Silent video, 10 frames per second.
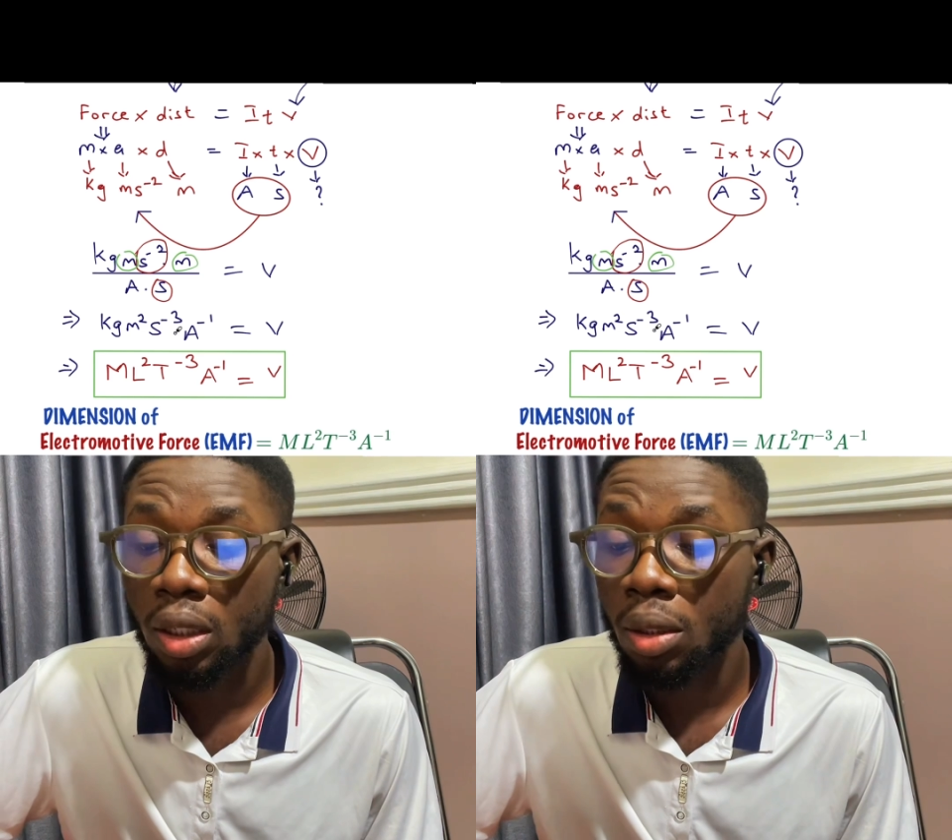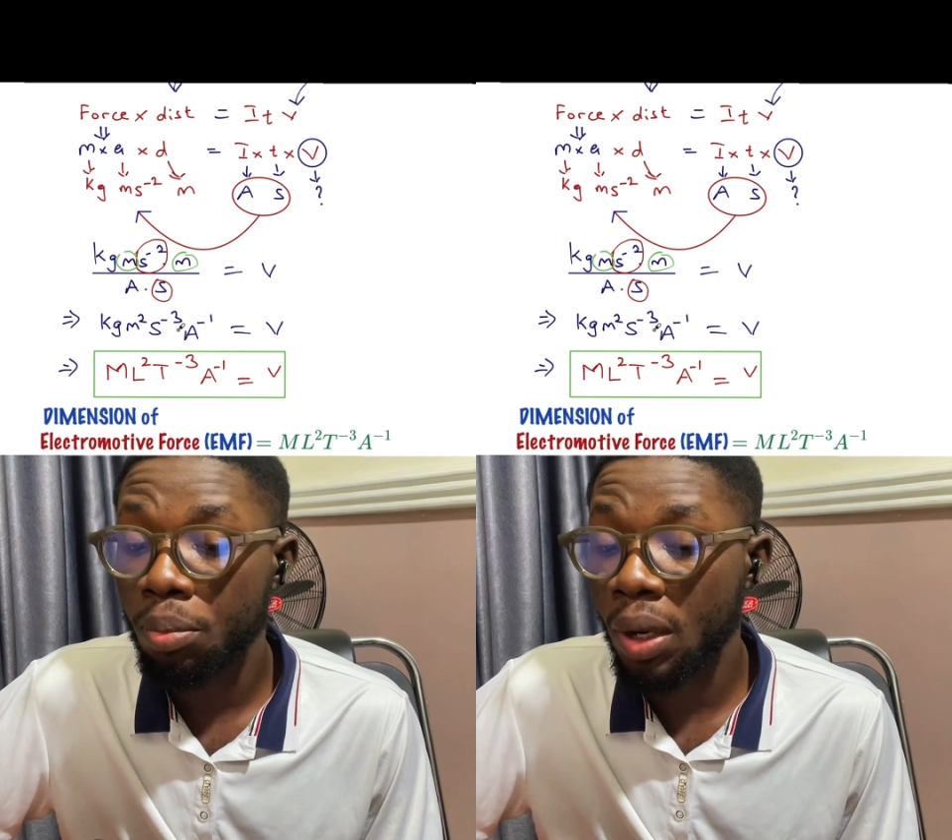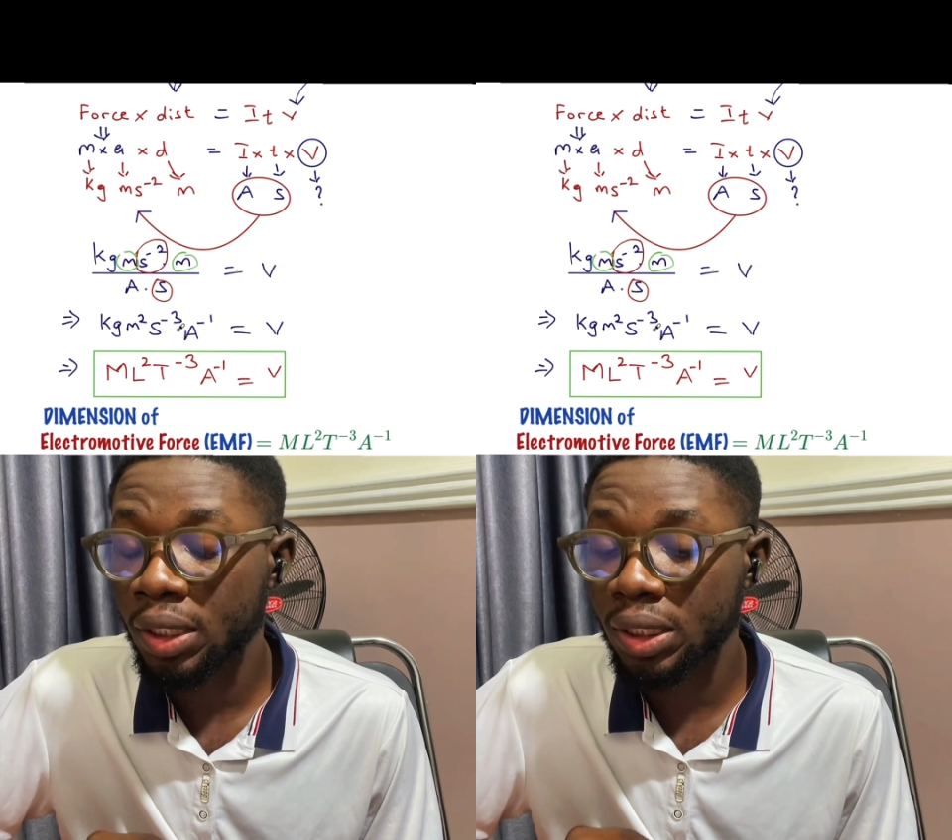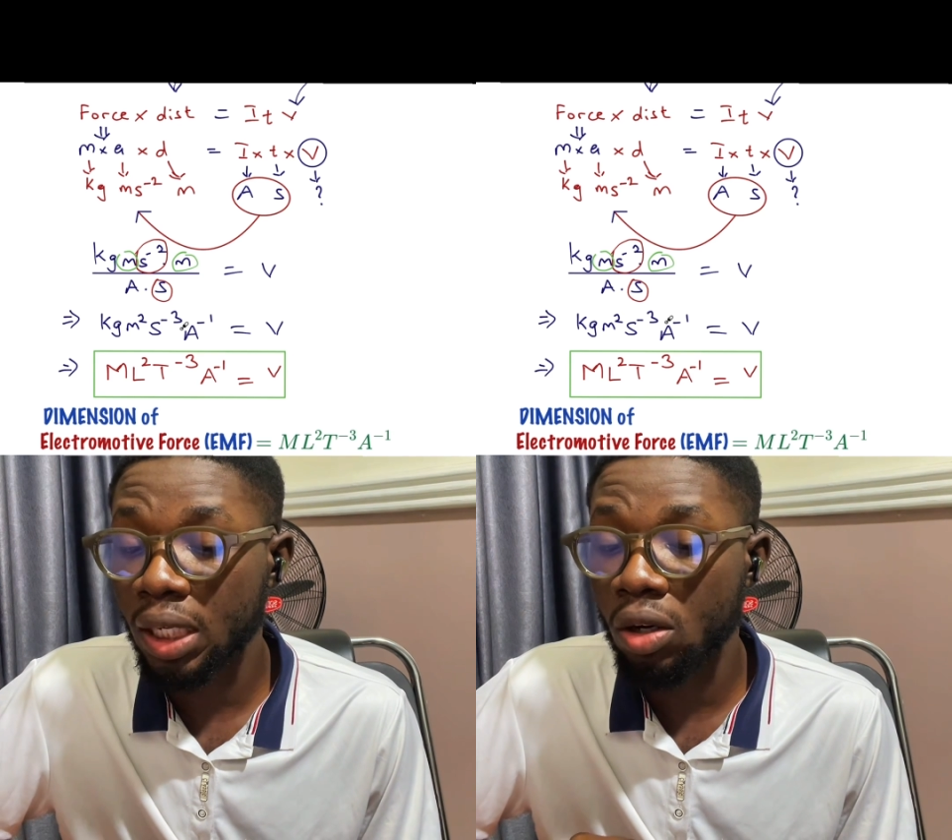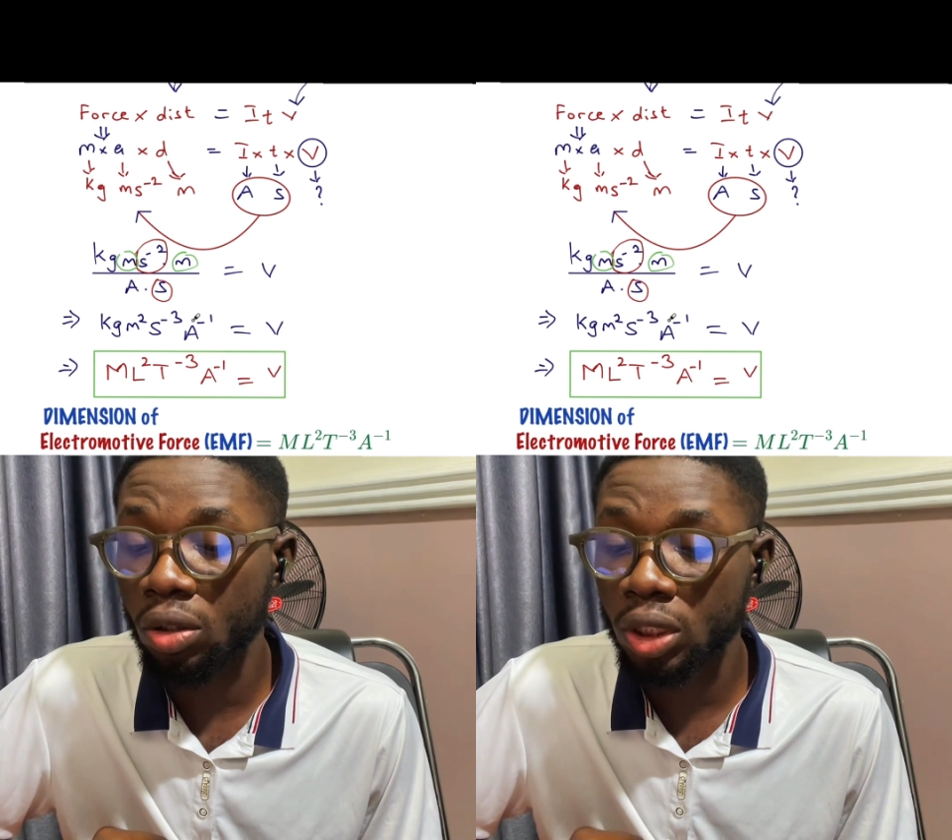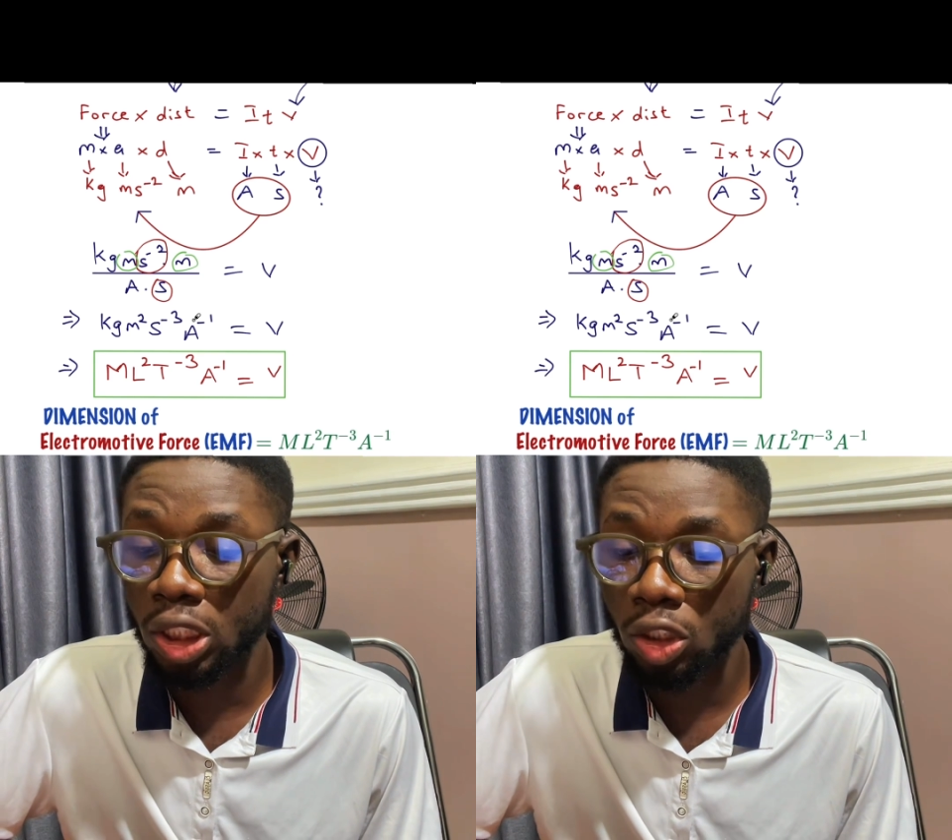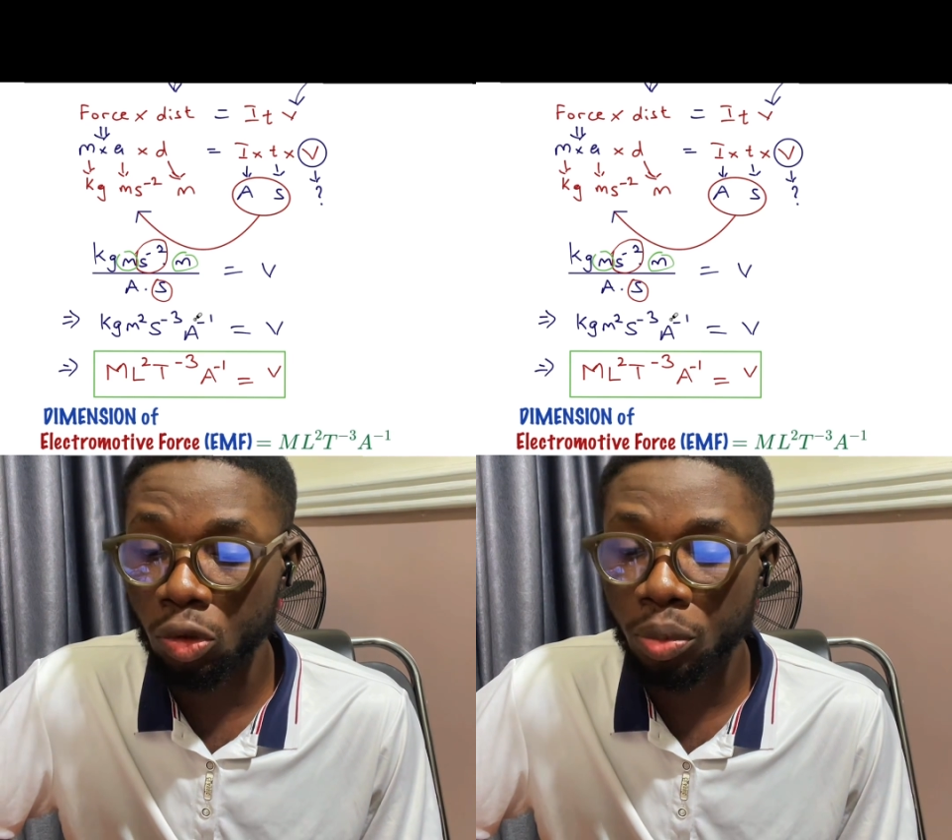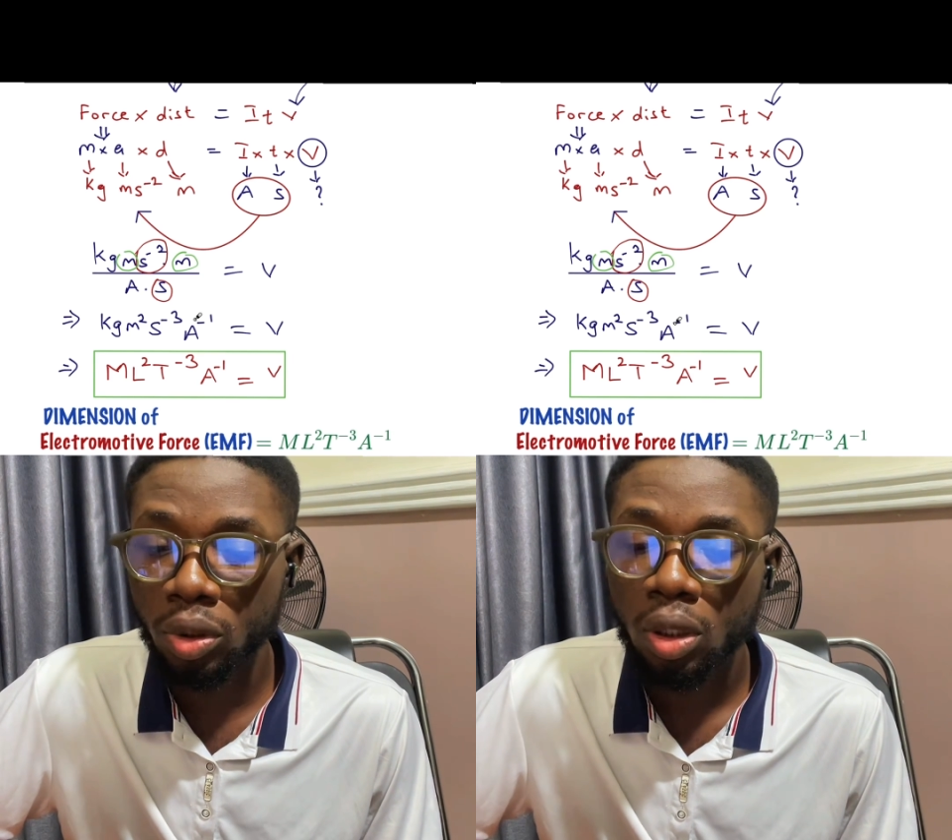per second cube